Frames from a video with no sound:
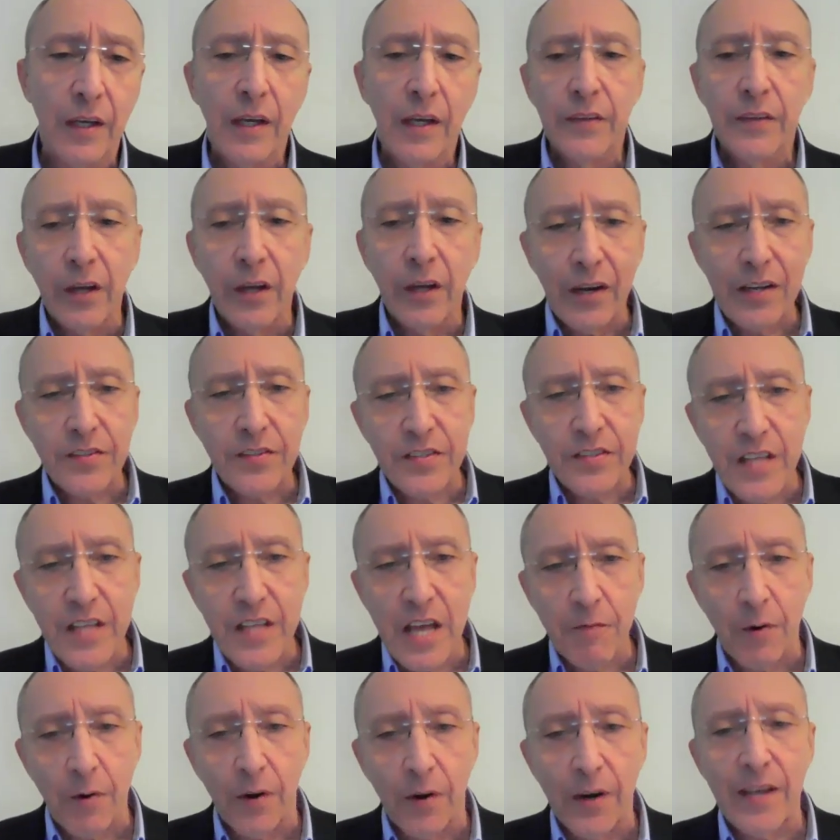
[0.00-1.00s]
There has
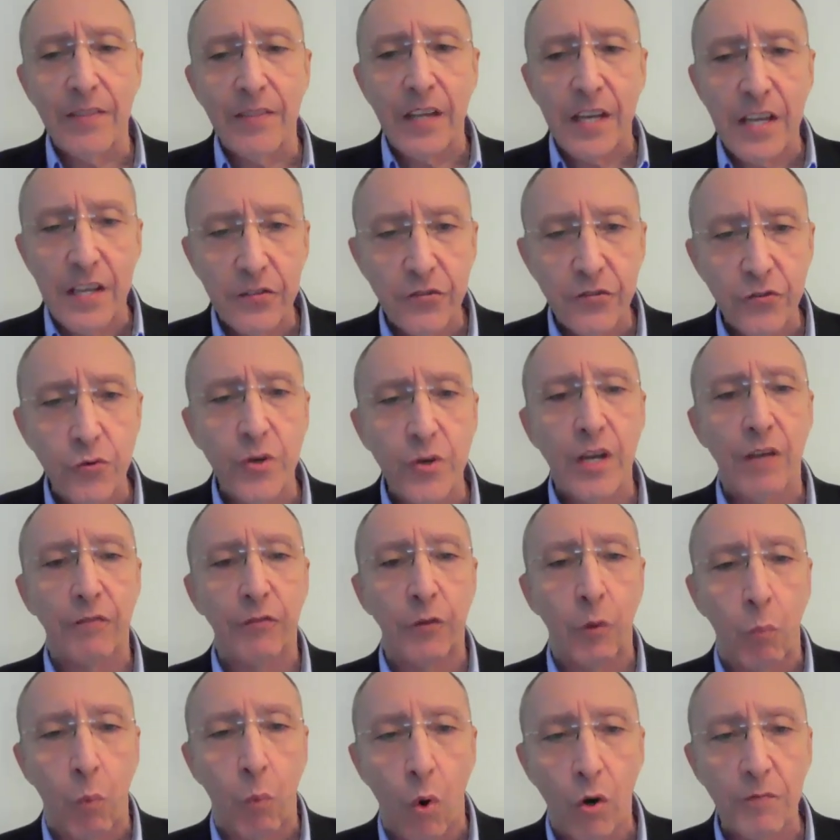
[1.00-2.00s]
never, in the history of the
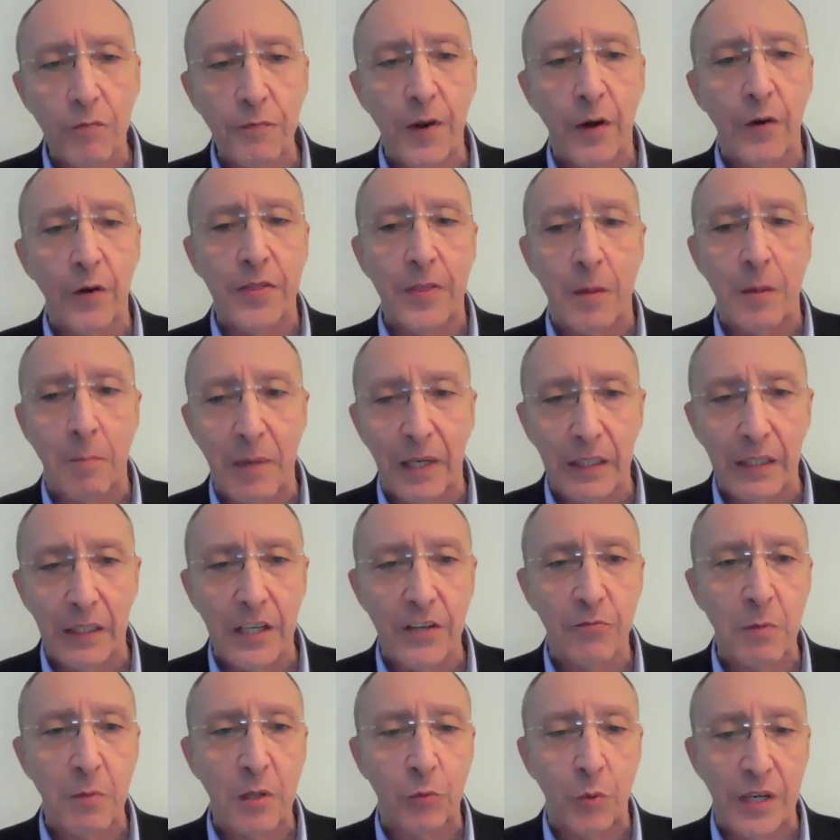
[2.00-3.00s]
warfare in the Middle East
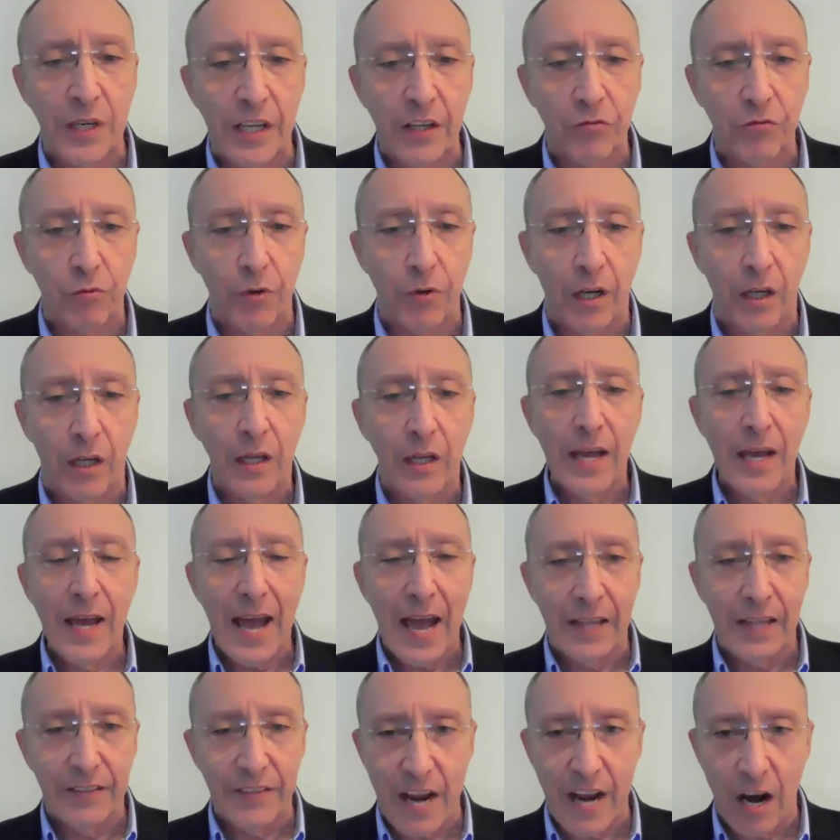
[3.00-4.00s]
between Israel
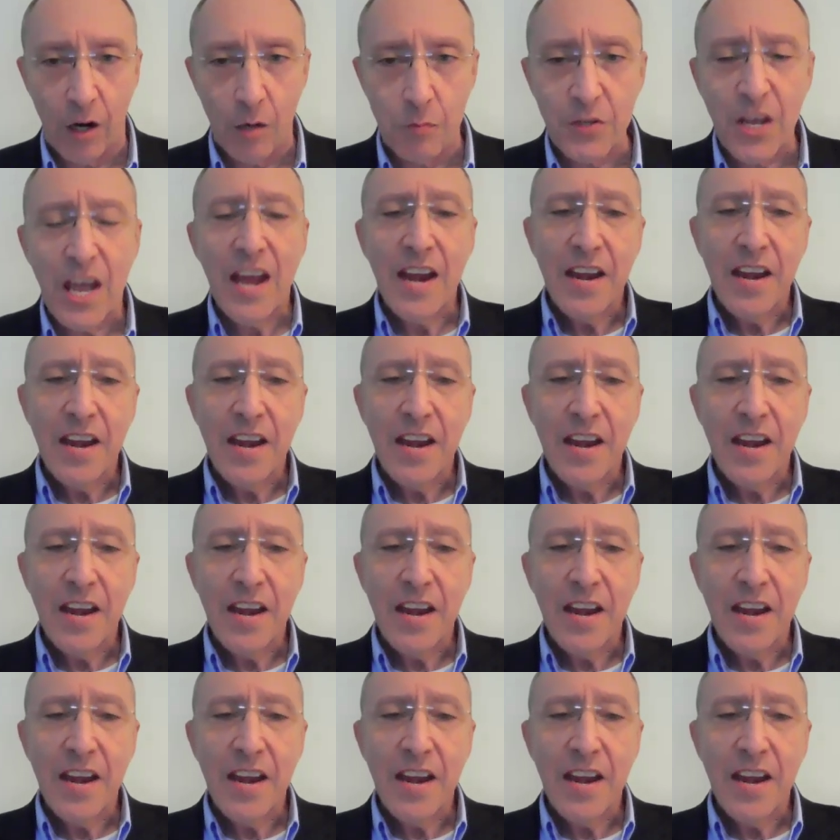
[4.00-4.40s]
and the Arabs,